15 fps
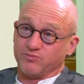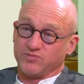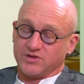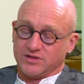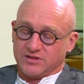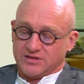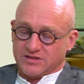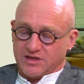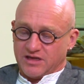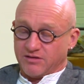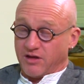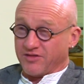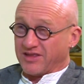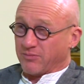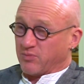No. And
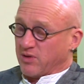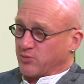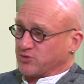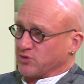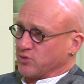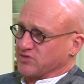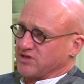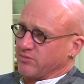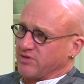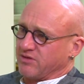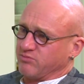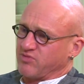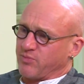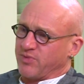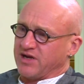I think people should also be
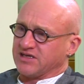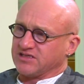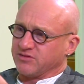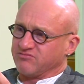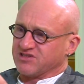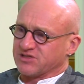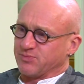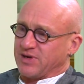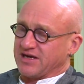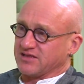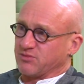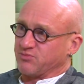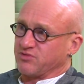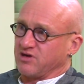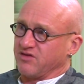prepared to respect
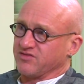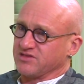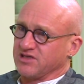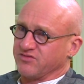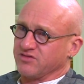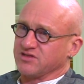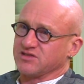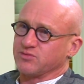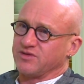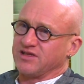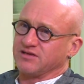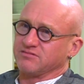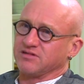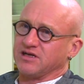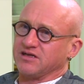the privacy of others when
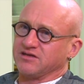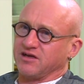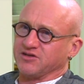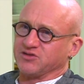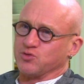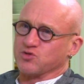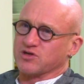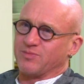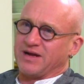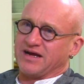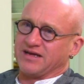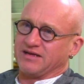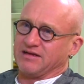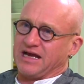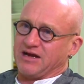they you know, don't talk
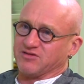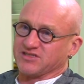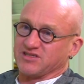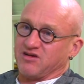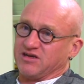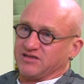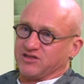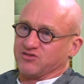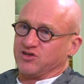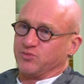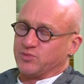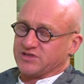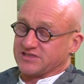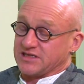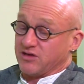about it outside yeah, the
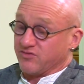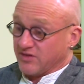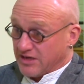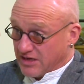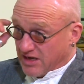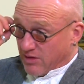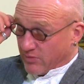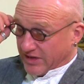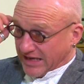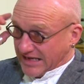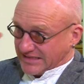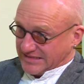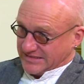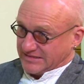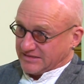group itself. But
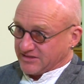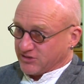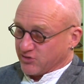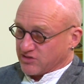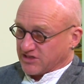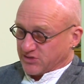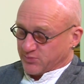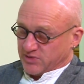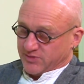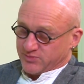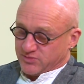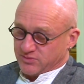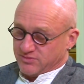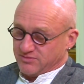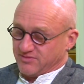yes, the two groups of
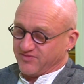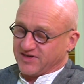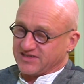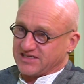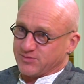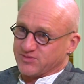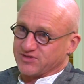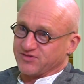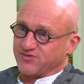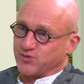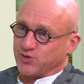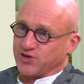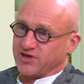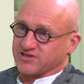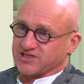people, victims and
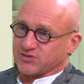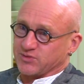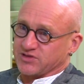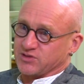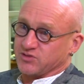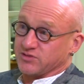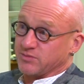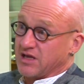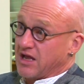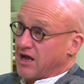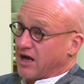voyeurs, as we call them.